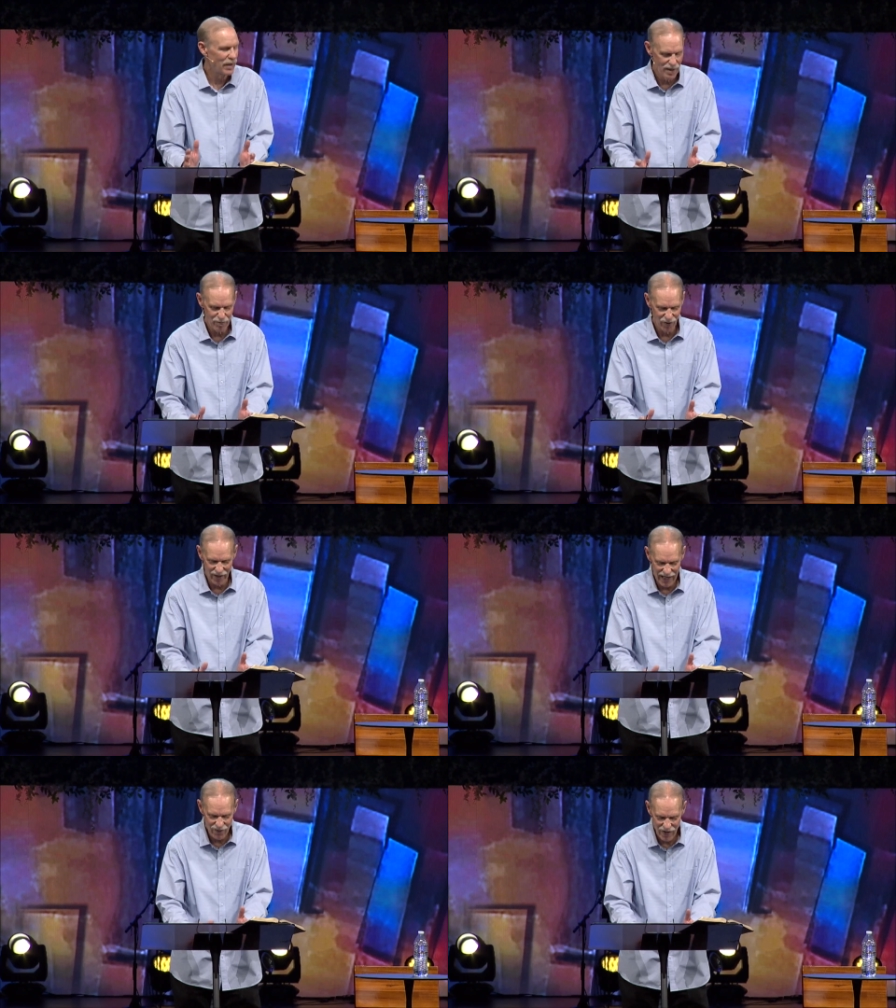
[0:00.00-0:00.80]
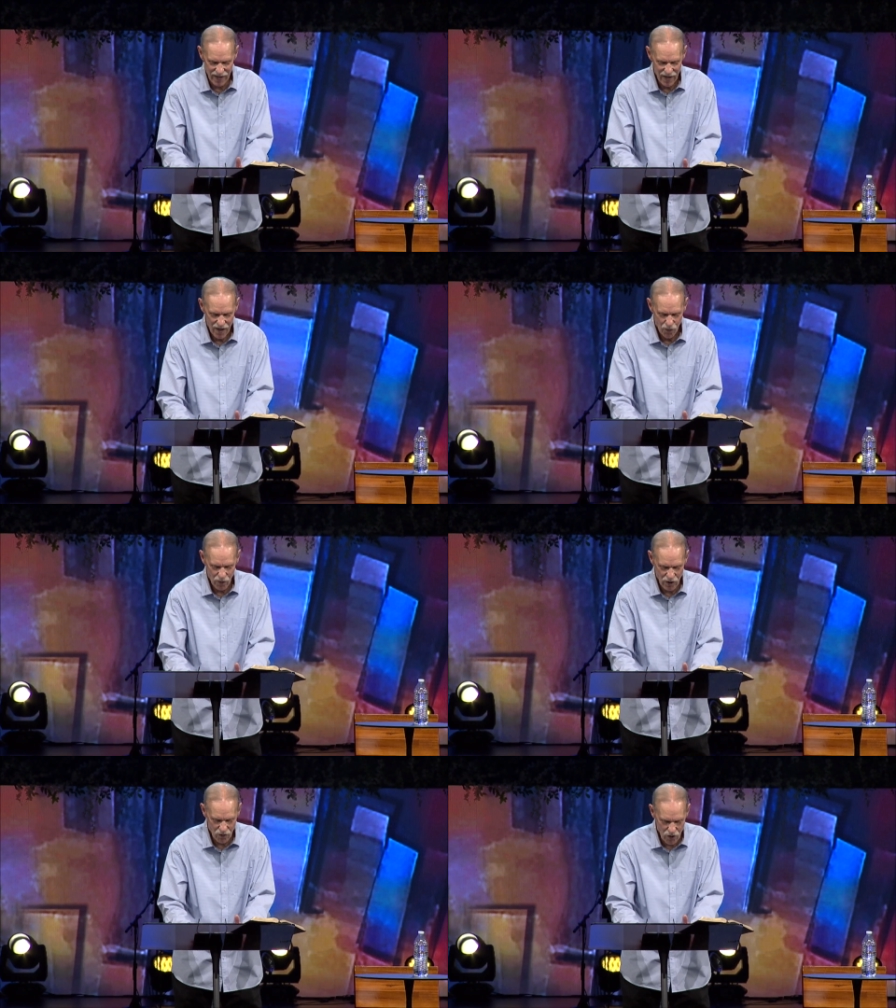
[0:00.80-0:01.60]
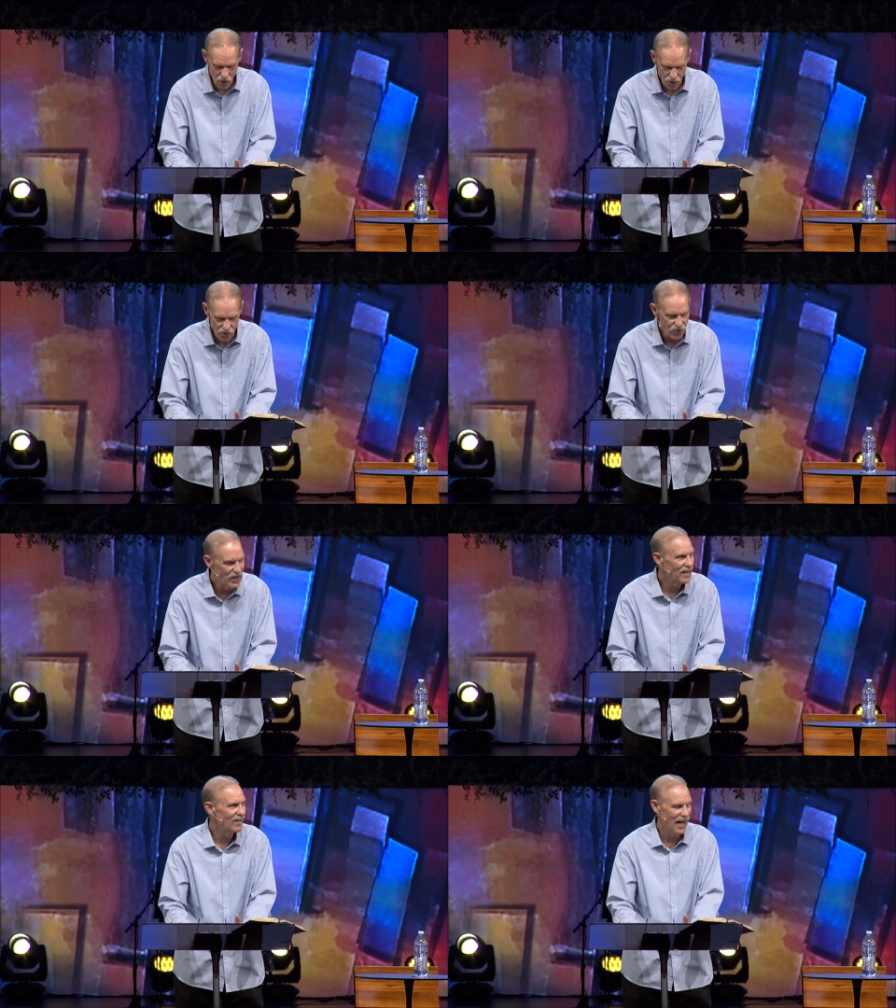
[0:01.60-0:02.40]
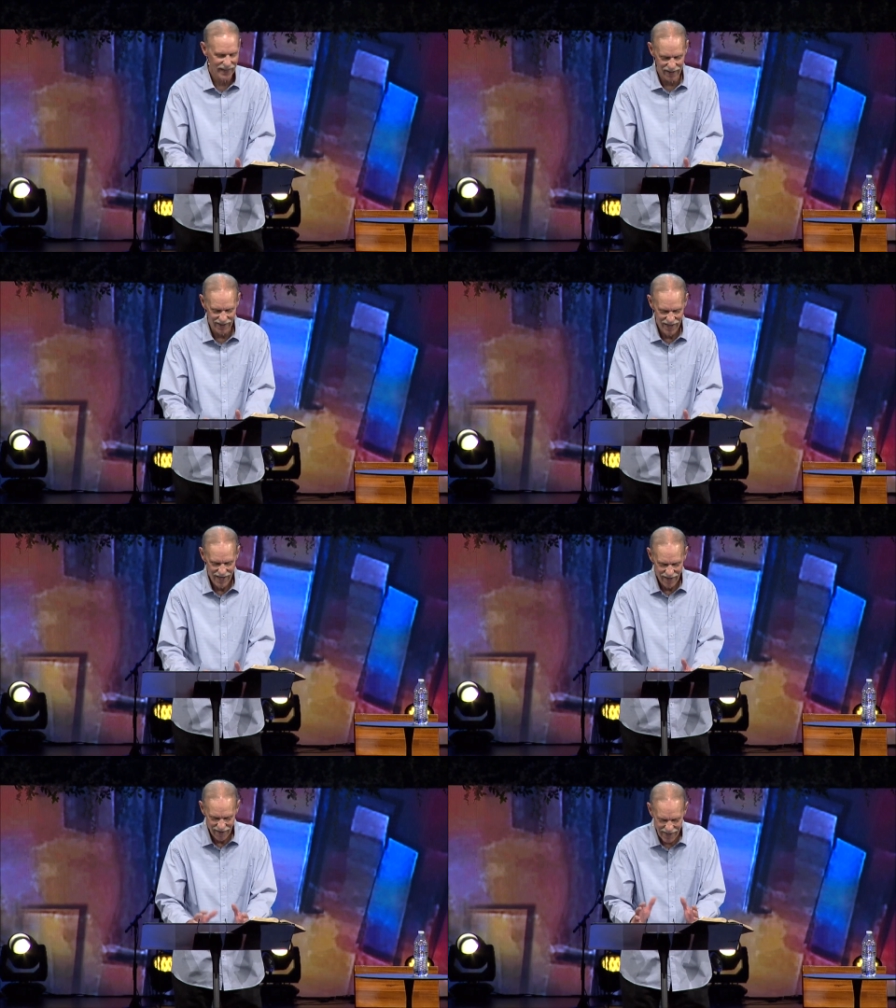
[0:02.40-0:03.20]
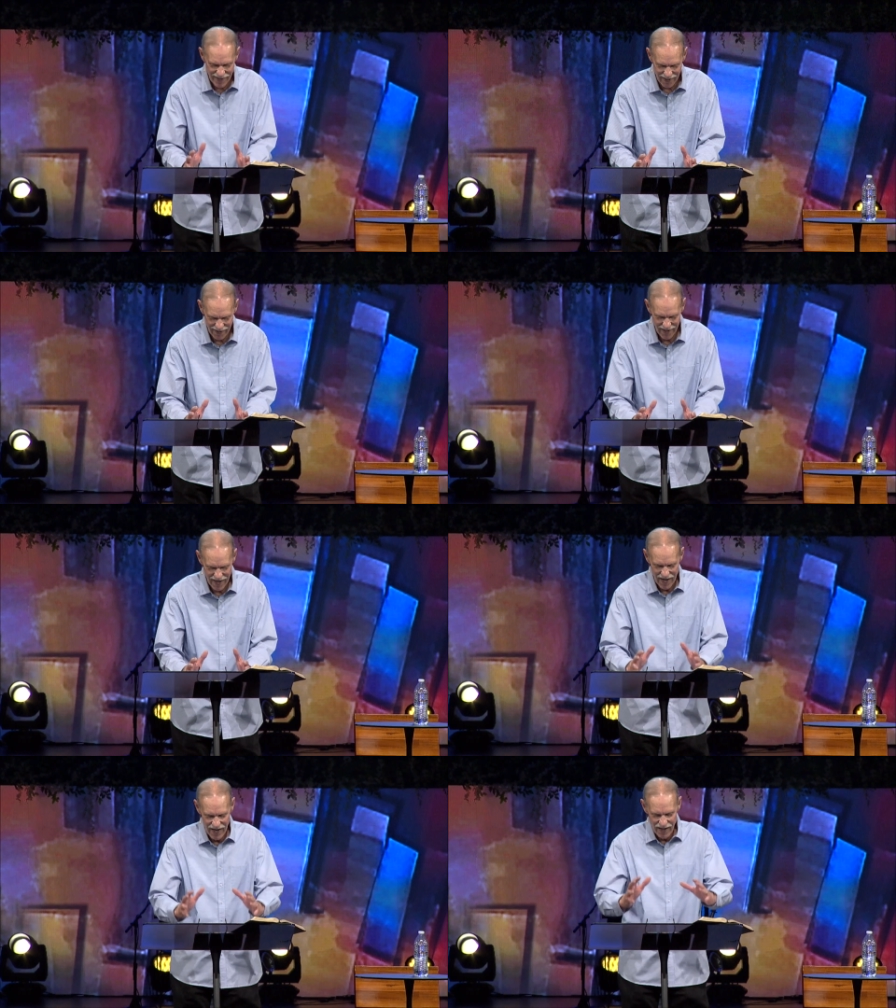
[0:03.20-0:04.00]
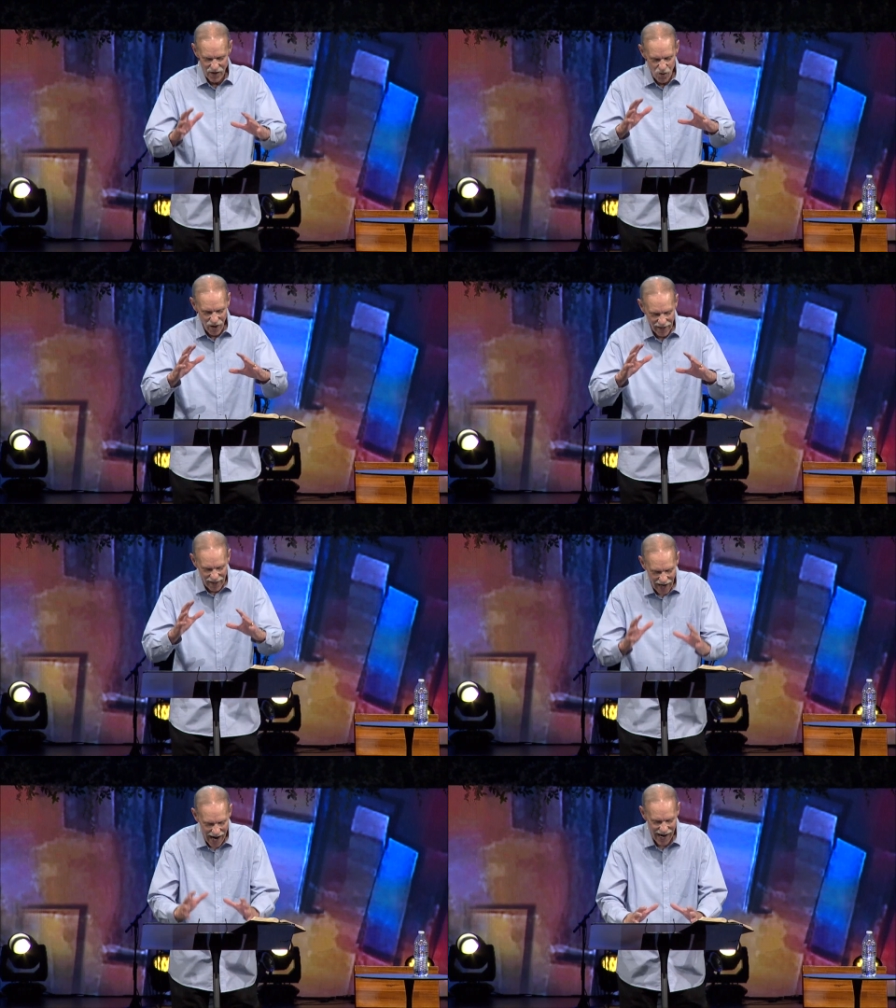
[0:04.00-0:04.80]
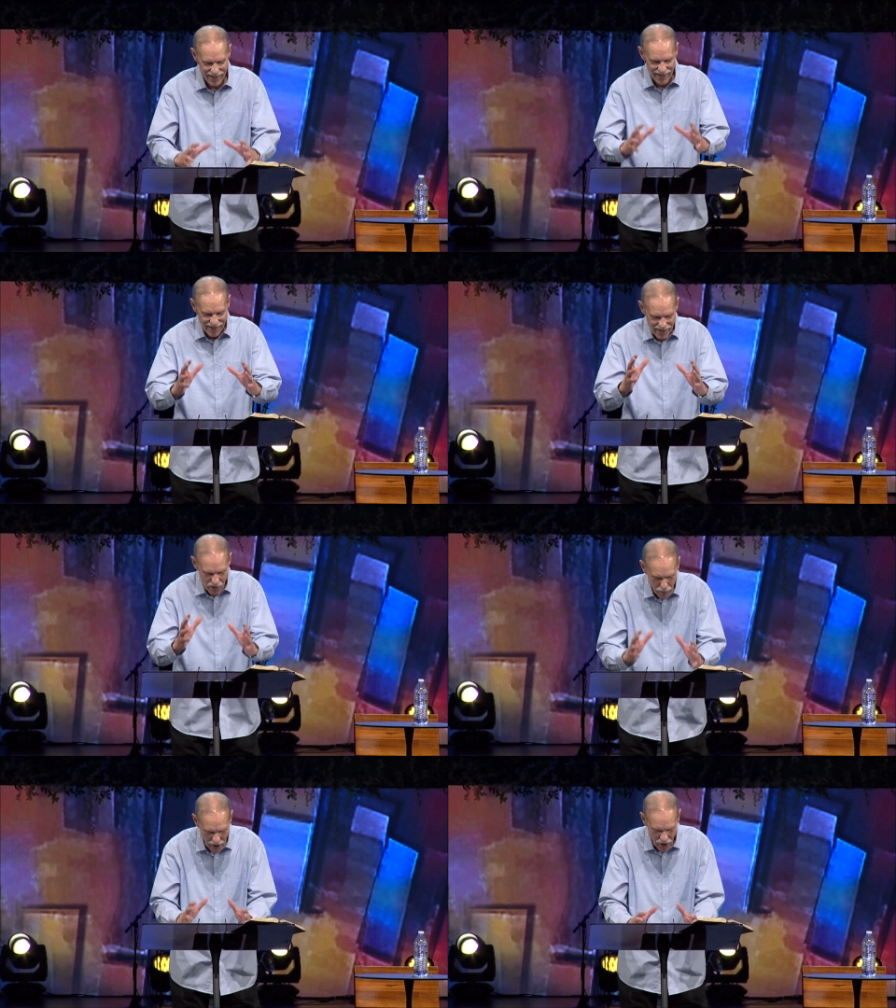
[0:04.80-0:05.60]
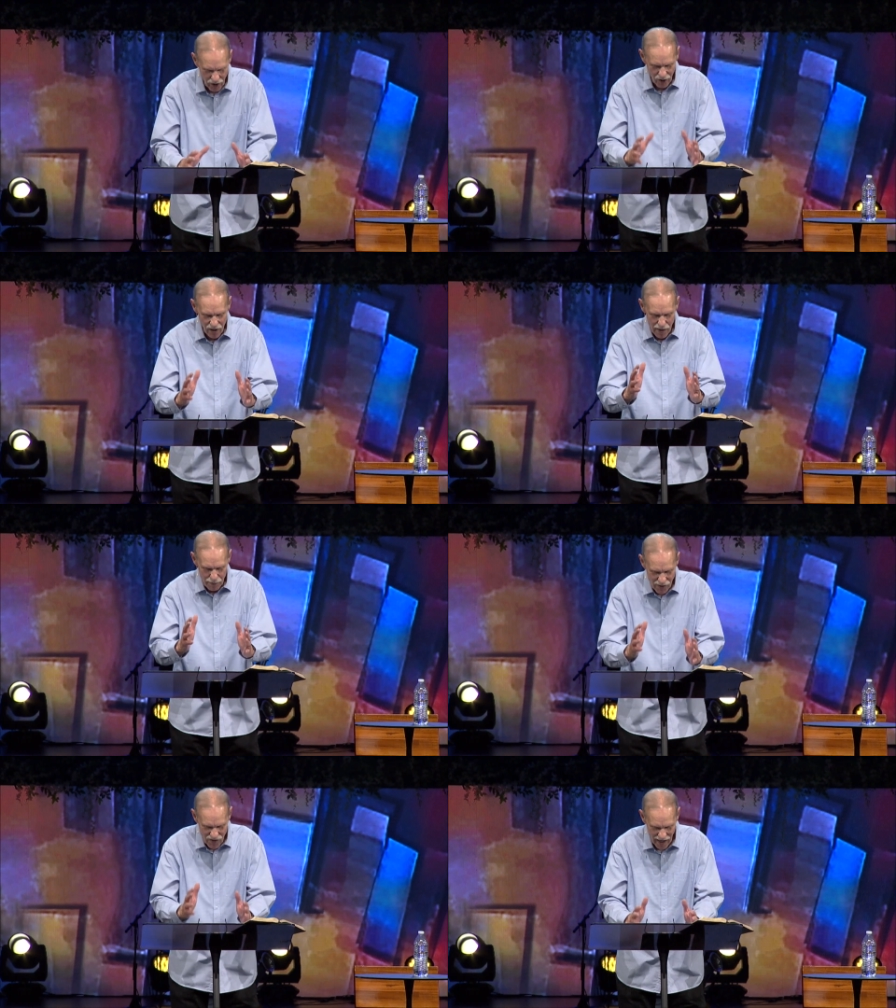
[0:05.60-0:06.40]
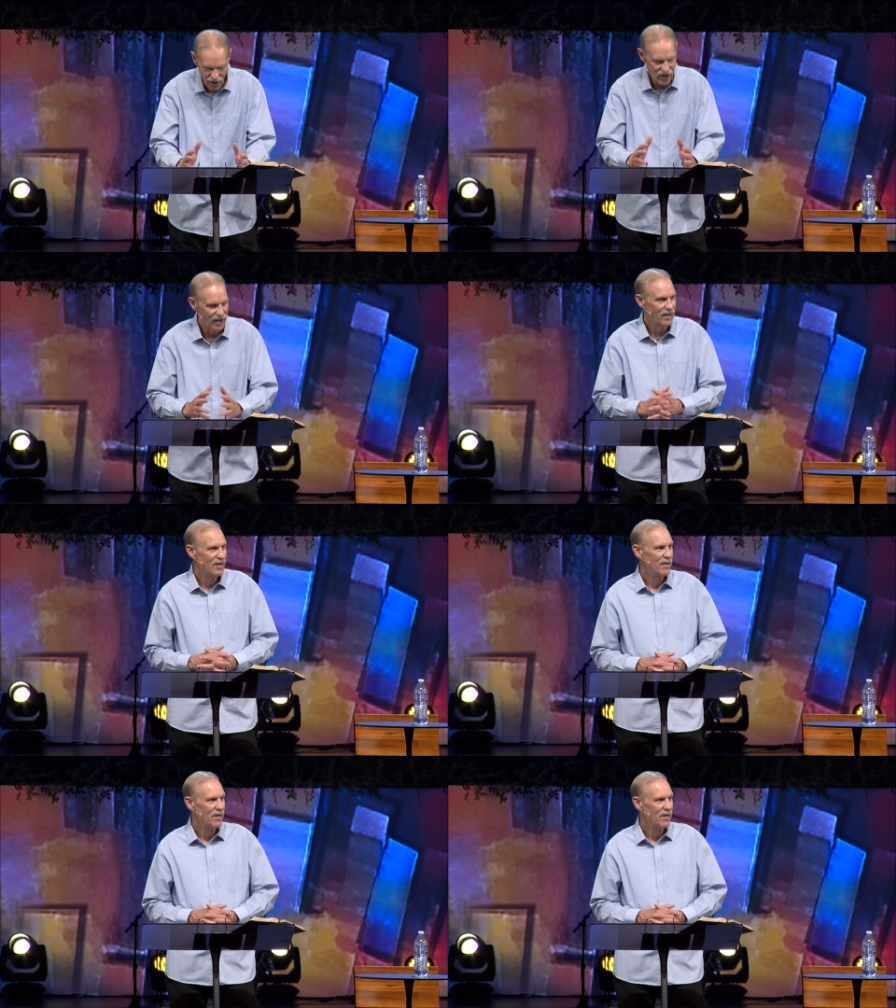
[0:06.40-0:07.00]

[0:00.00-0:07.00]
people, even when you don't feel like it. Listen, you are God's special possession.